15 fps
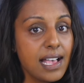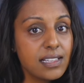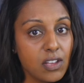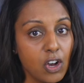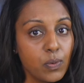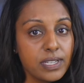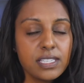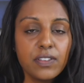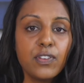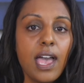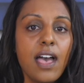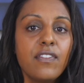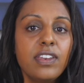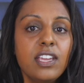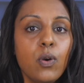As always, if you
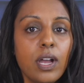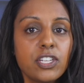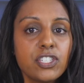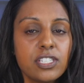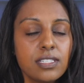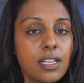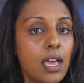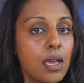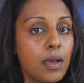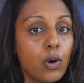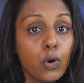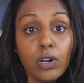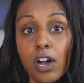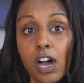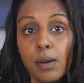have any questions
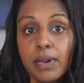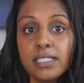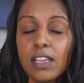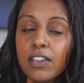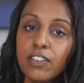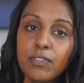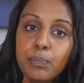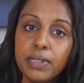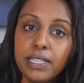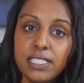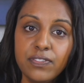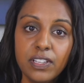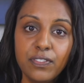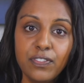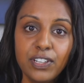or comments, please
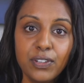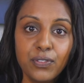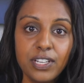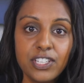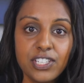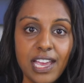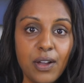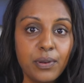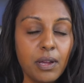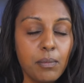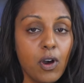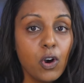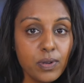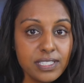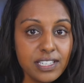feel free to reach out. I'm
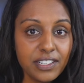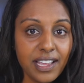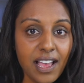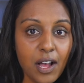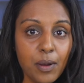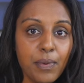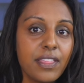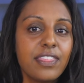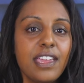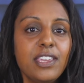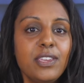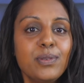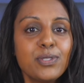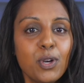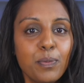always here to help.
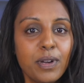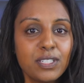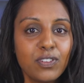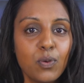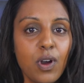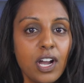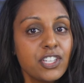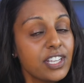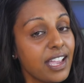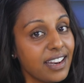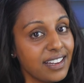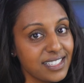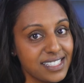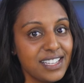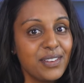Thank you so much for watching,
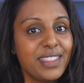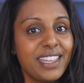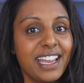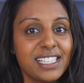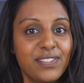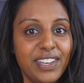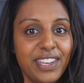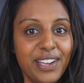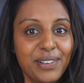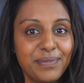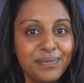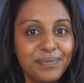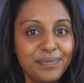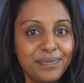and I'll see you in the next video.